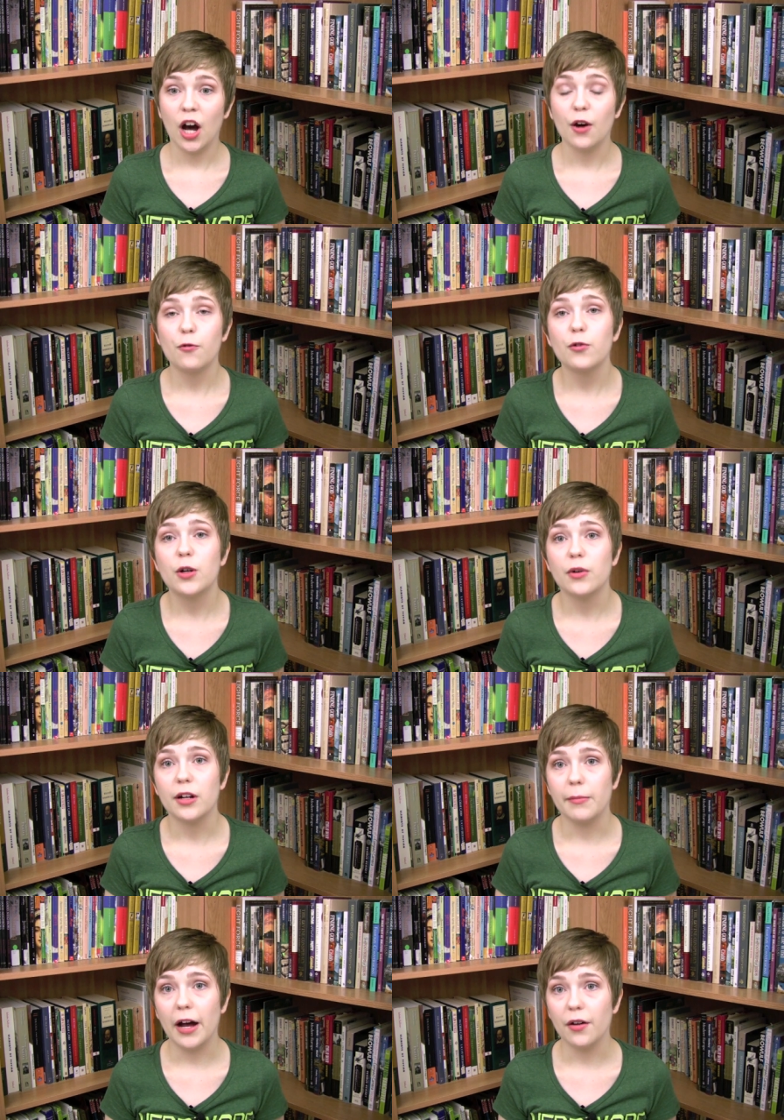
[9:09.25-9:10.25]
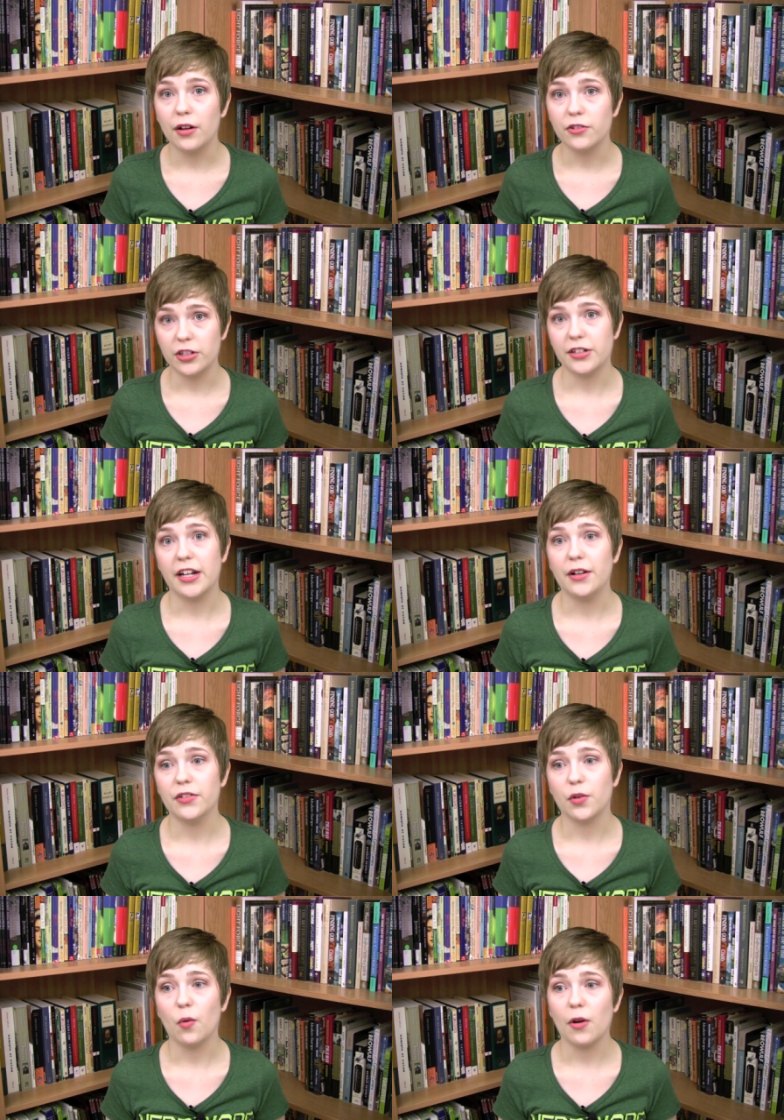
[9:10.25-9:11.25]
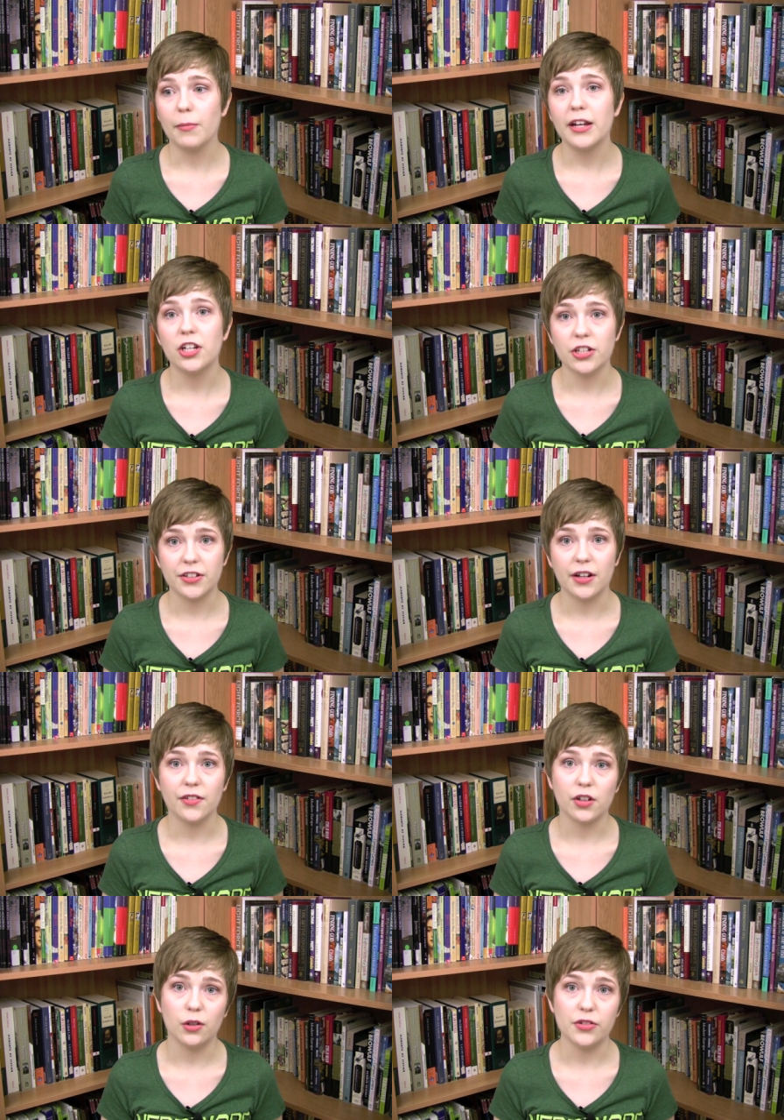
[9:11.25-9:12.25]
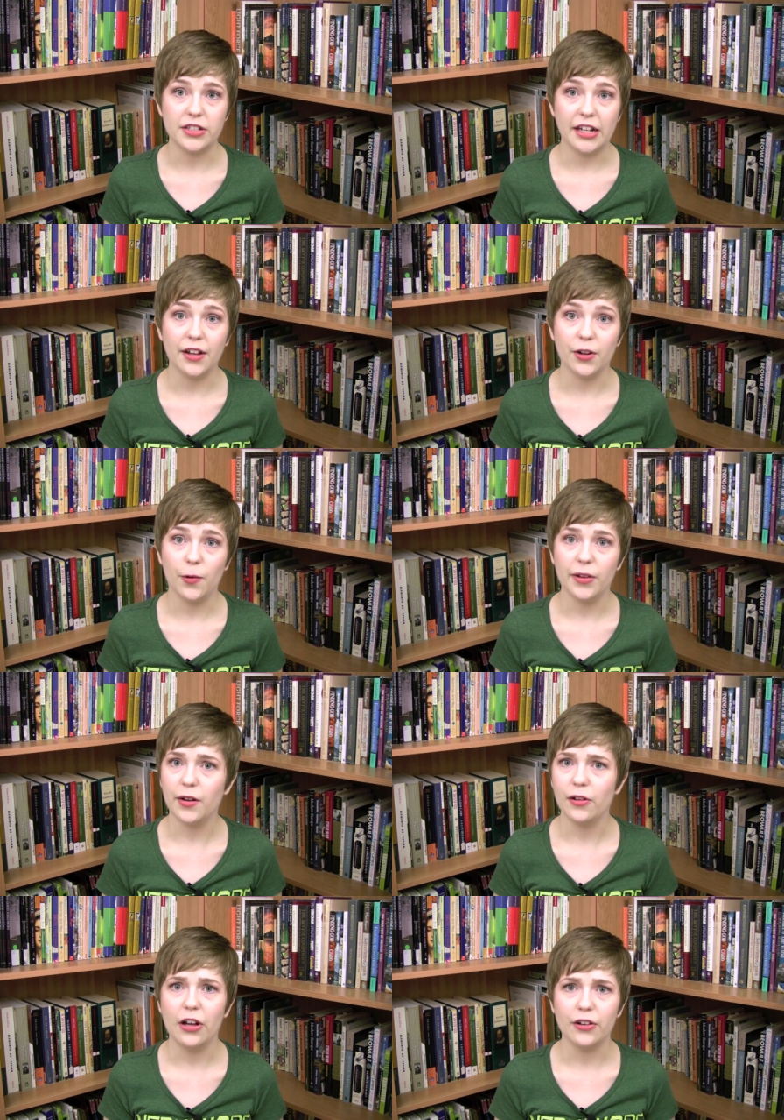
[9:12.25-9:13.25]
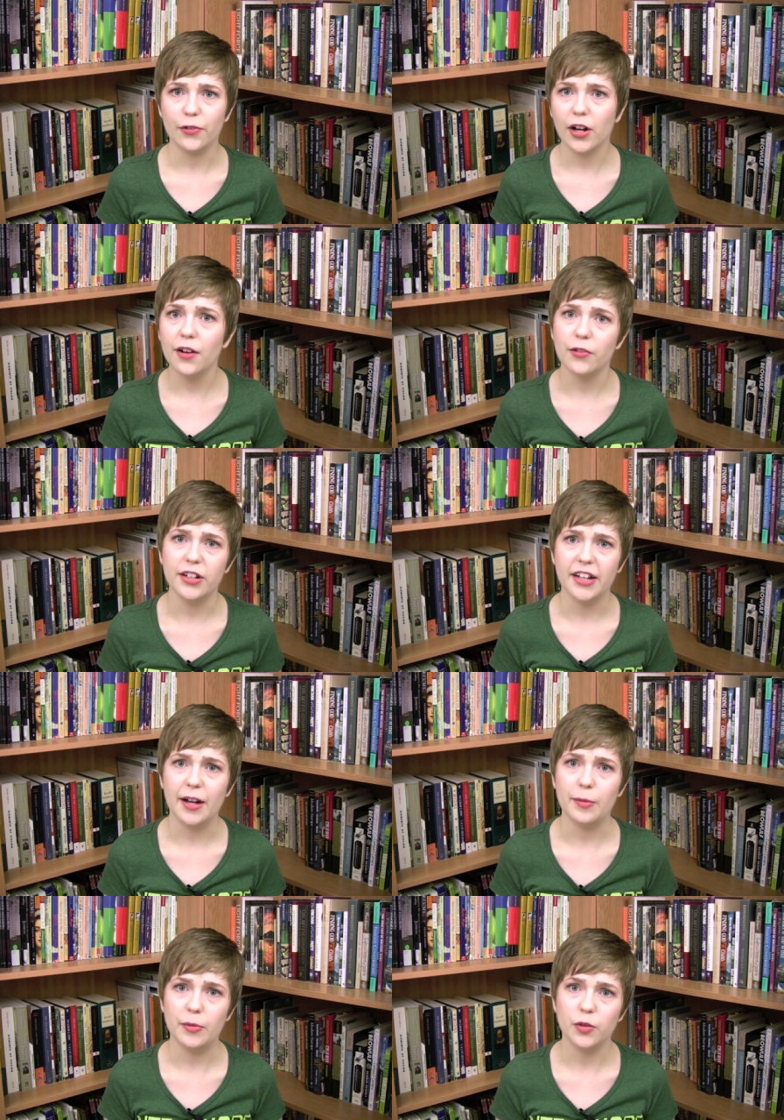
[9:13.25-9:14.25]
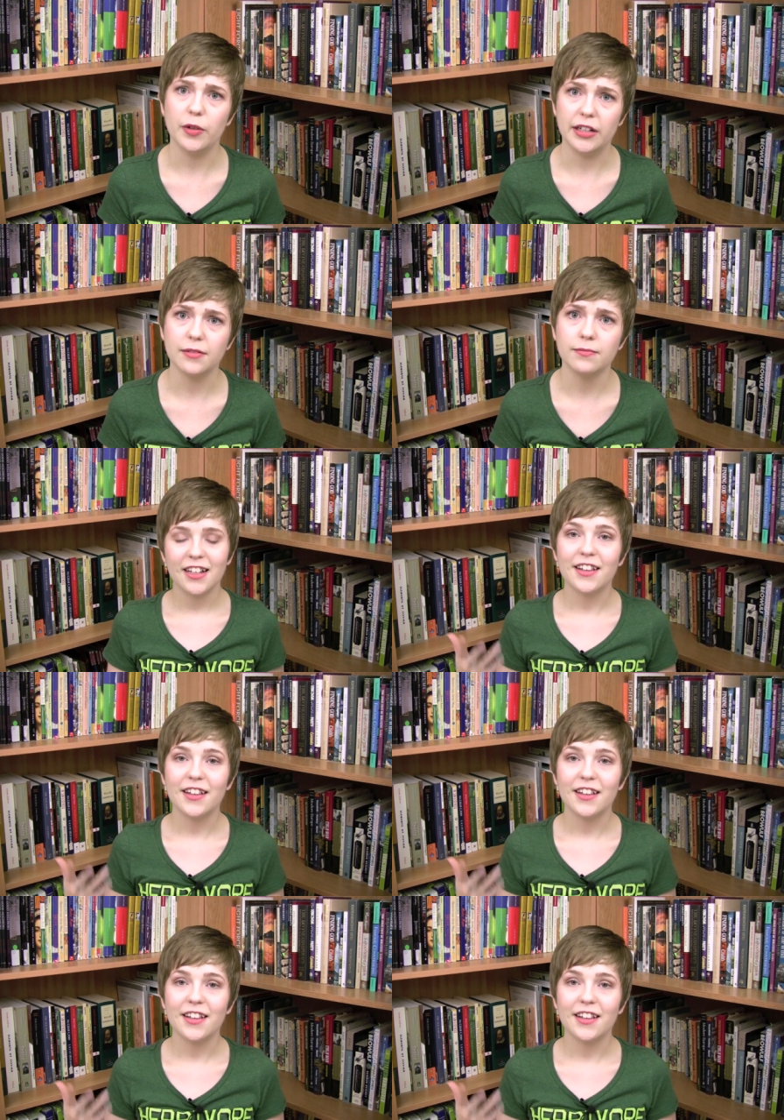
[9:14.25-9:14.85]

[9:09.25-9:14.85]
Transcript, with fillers: a frequent amount of shutdowns or many shutdowns close together without a lot of recovery time in between.